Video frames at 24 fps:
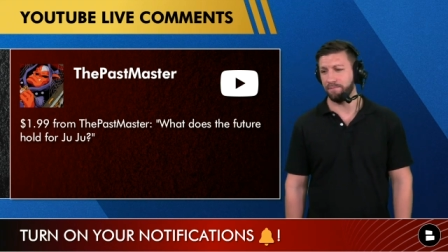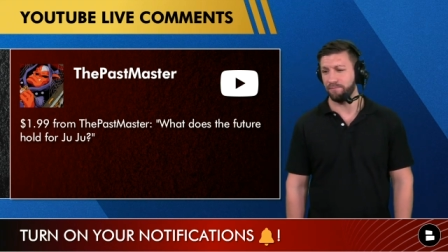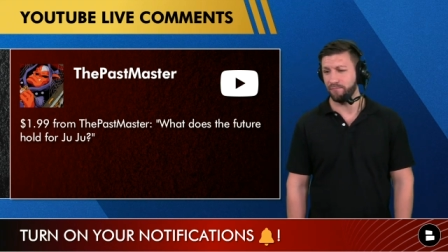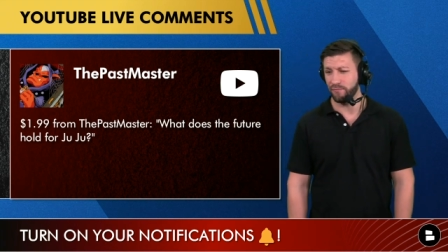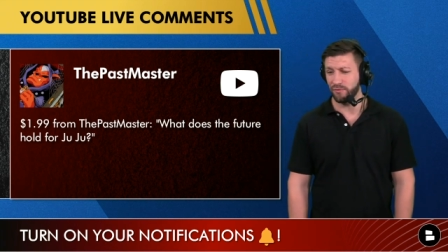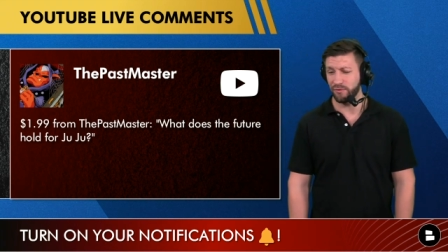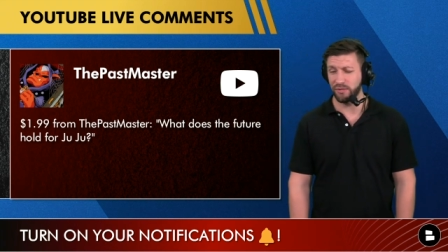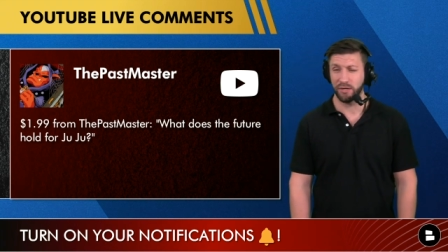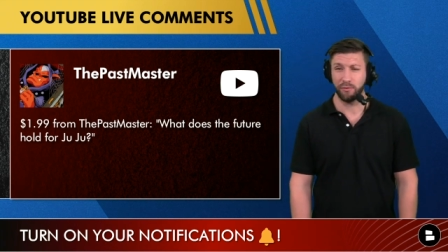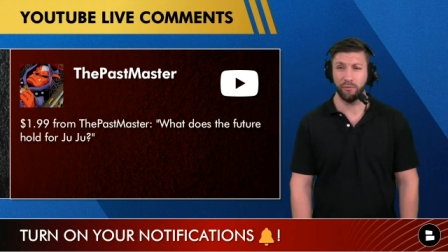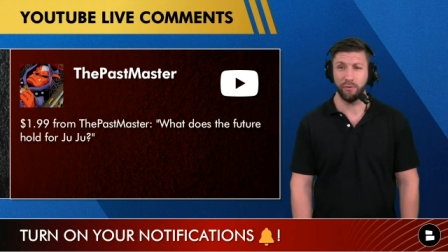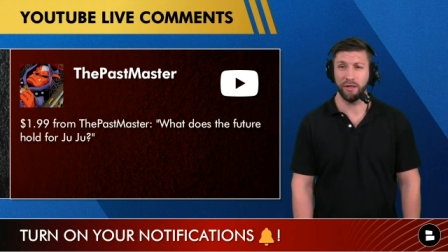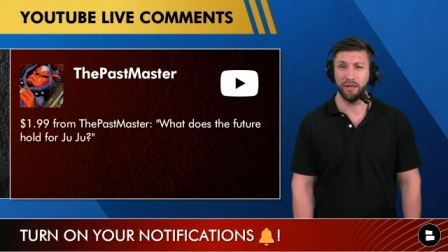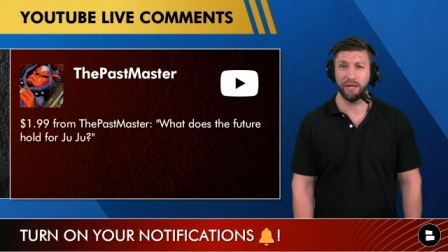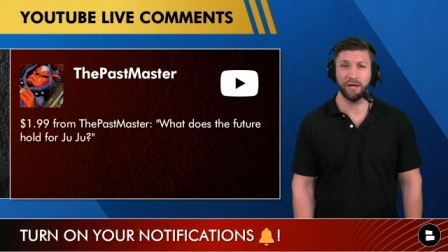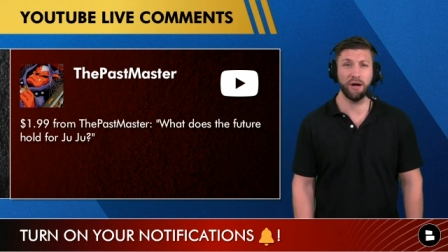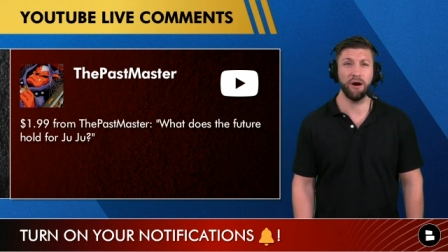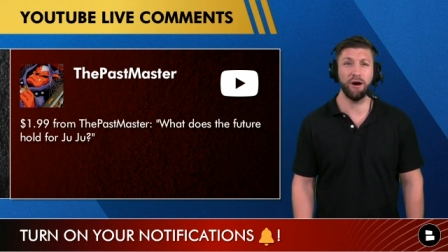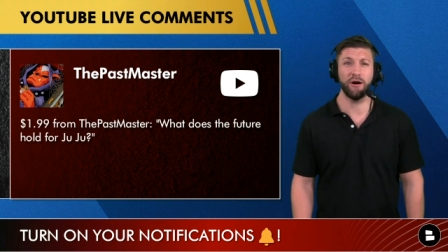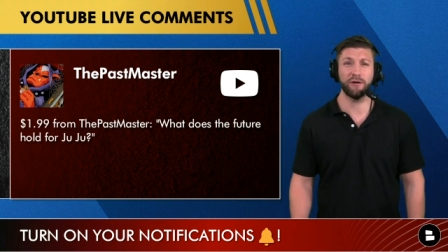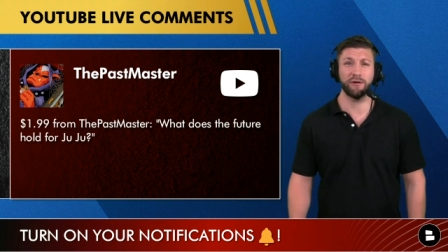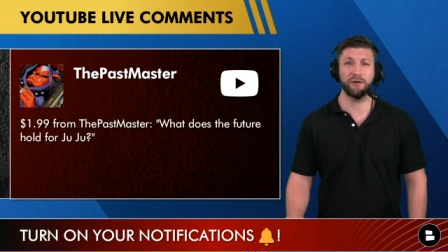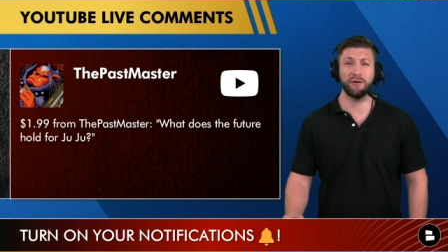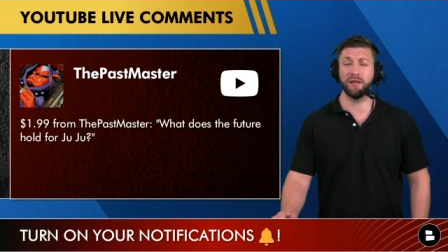it was like, what, like
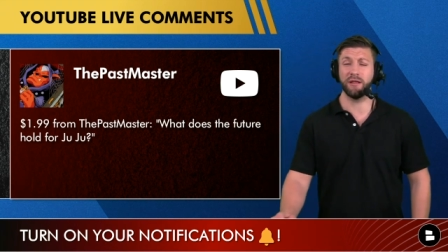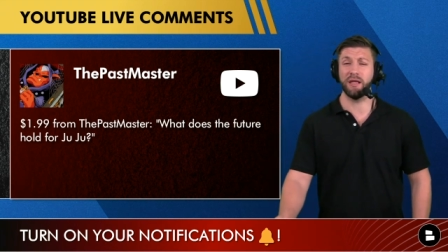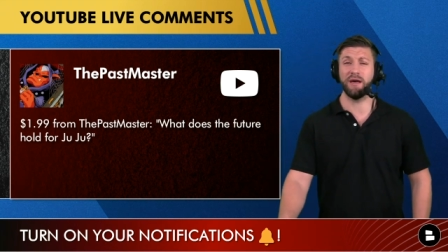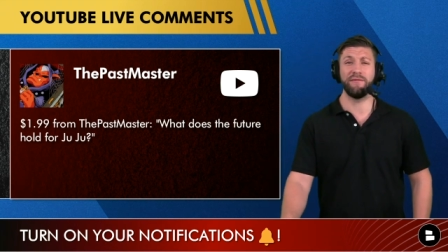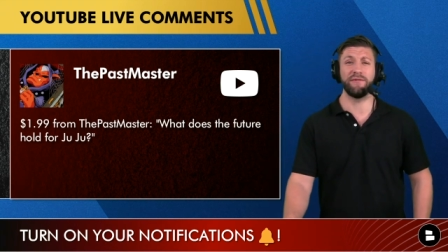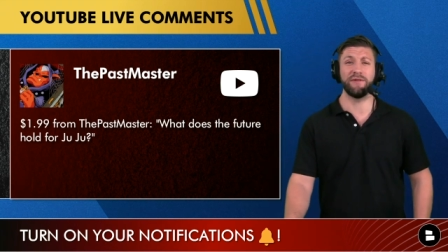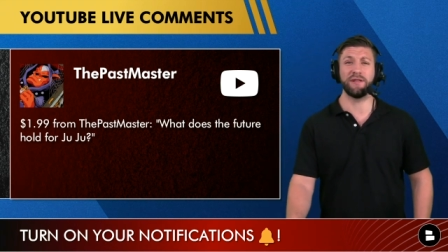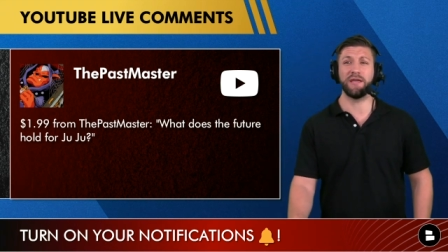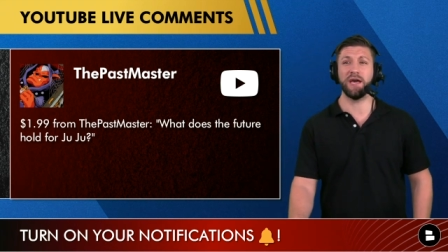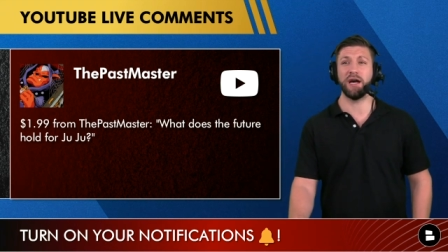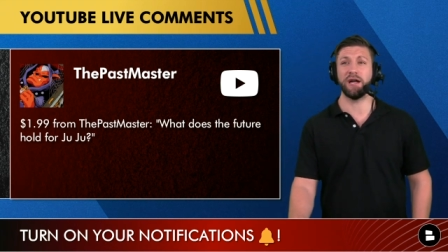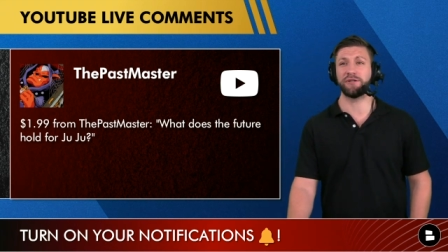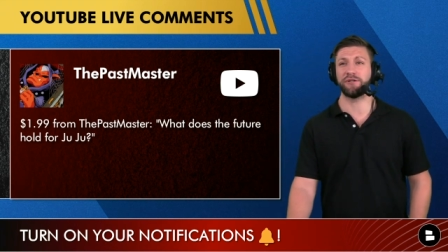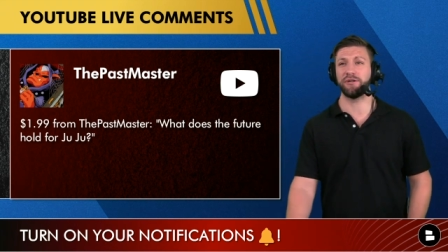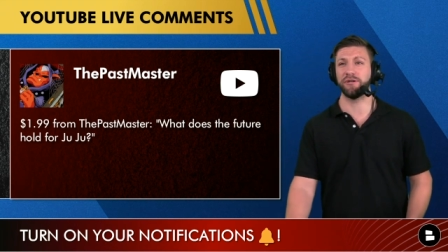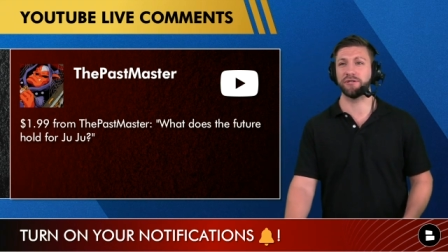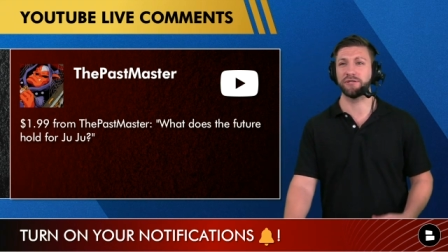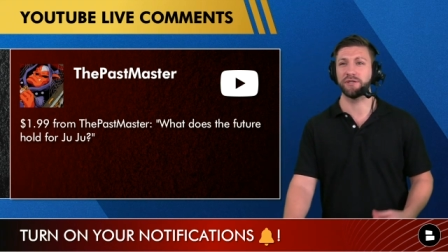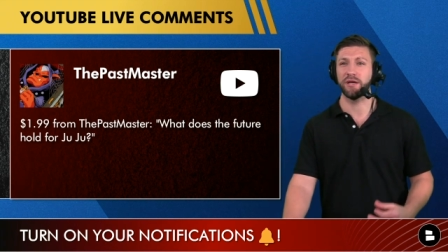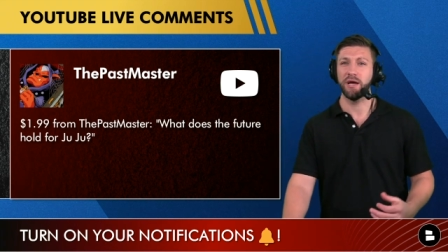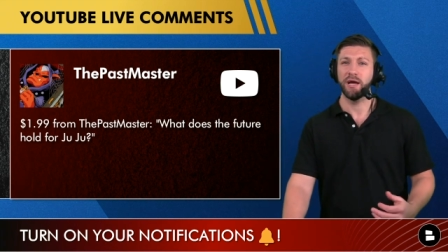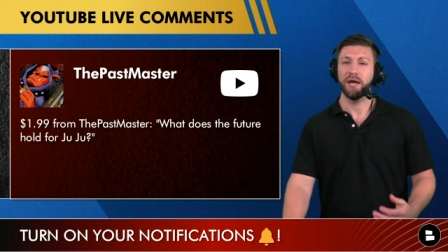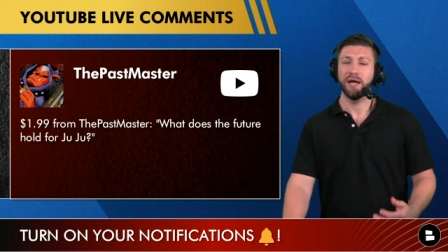111 catches